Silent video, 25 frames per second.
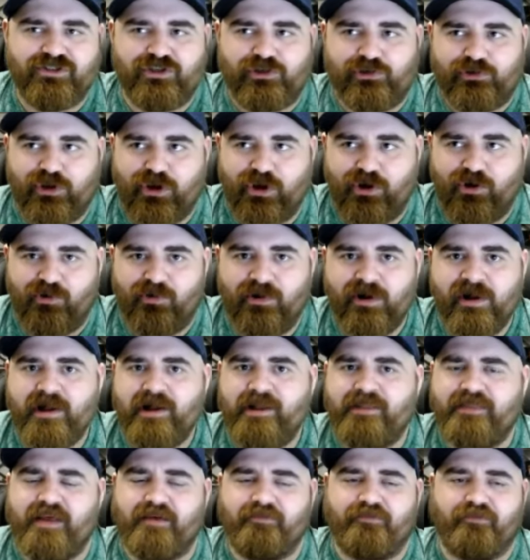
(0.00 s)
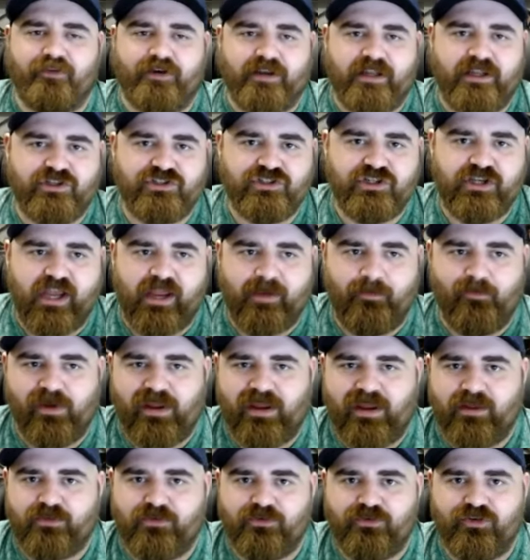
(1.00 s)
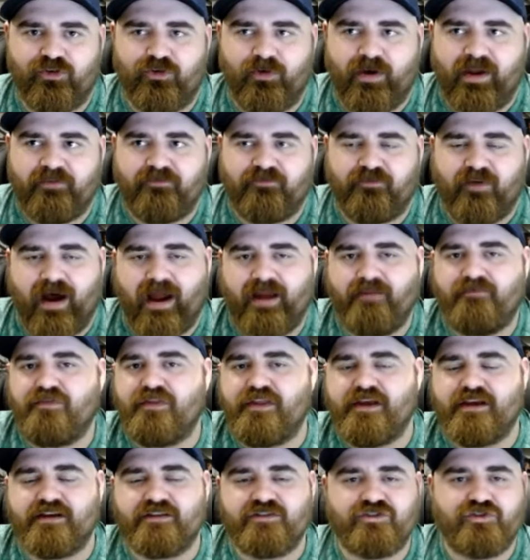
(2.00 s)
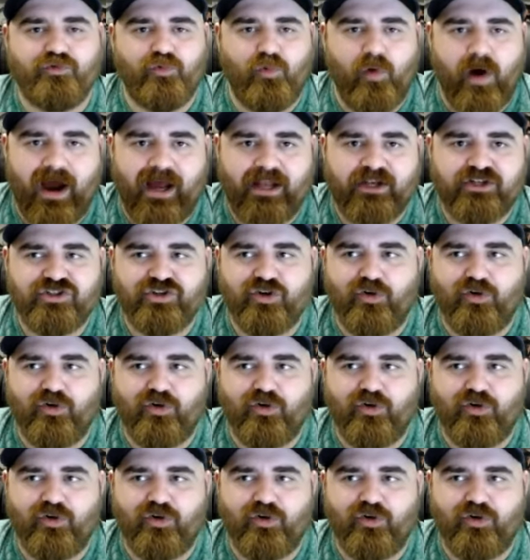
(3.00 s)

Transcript: you know that for each game, we either do a five things to watch